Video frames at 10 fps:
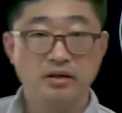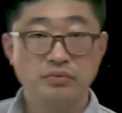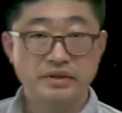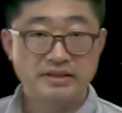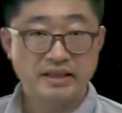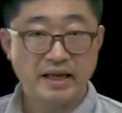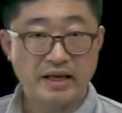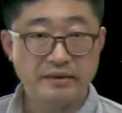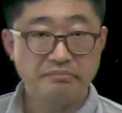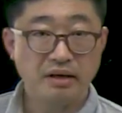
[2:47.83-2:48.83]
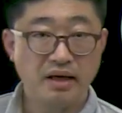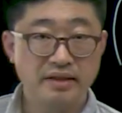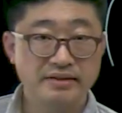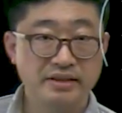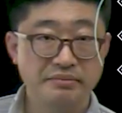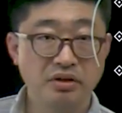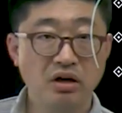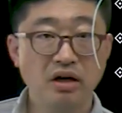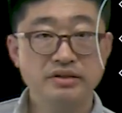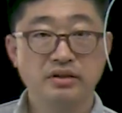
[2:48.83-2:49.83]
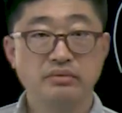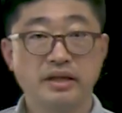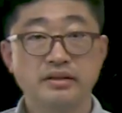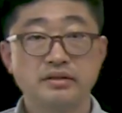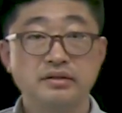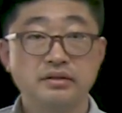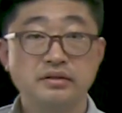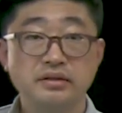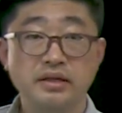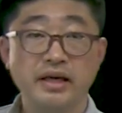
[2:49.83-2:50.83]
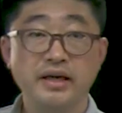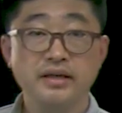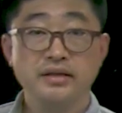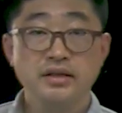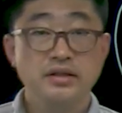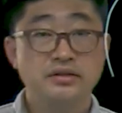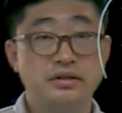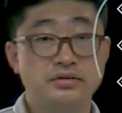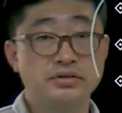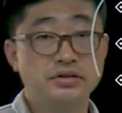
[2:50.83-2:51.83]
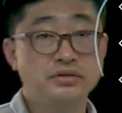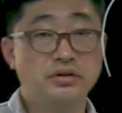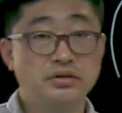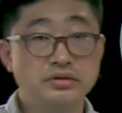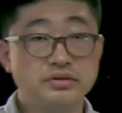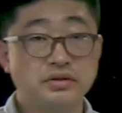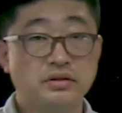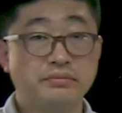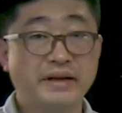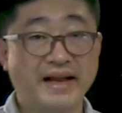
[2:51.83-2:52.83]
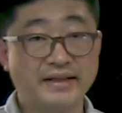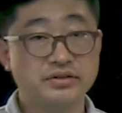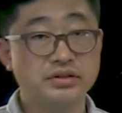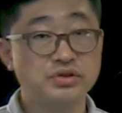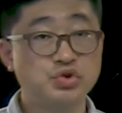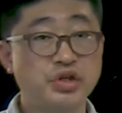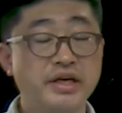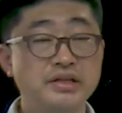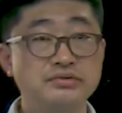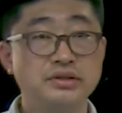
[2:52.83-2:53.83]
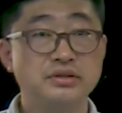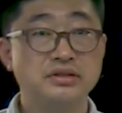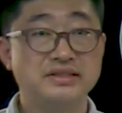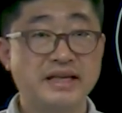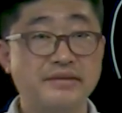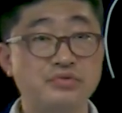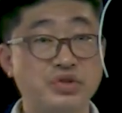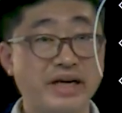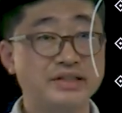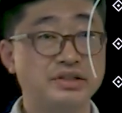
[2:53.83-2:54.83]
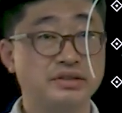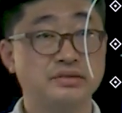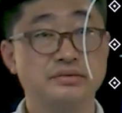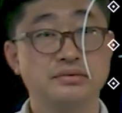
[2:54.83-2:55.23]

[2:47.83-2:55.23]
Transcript: we say positive causal link. Okay? The two nodes or factors change in the same direction.